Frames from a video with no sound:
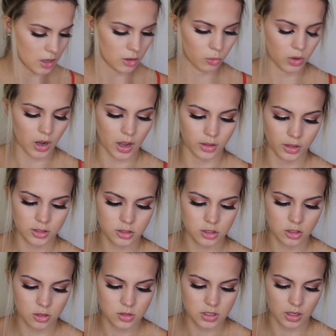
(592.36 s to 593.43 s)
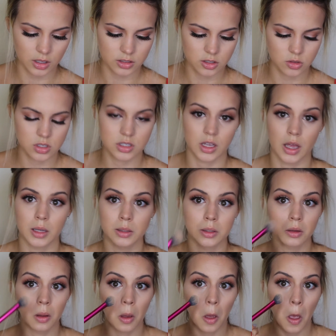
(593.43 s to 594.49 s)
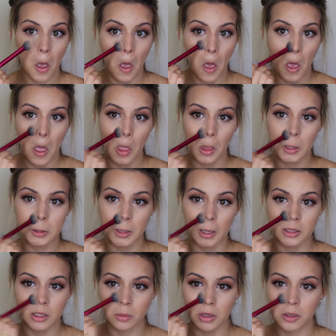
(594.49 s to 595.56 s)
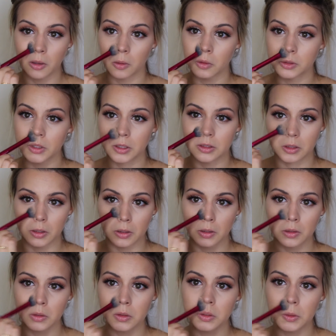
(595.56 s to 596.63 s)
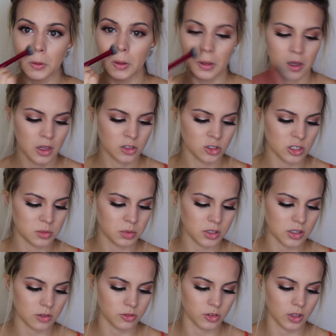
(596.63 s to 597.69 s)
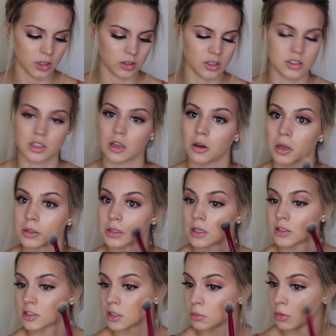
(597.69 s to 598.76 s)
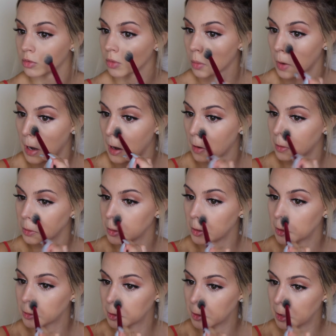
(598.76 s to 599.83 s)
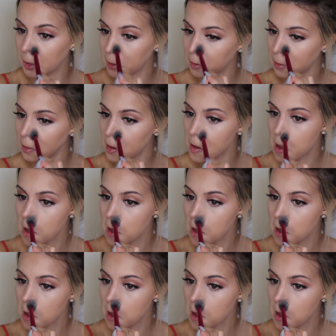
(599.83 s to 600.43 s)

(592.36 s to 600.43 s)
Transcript: And what I like to do is I like to set the sides of my nose like this, just because I feel like this area tends to move around throughout the day.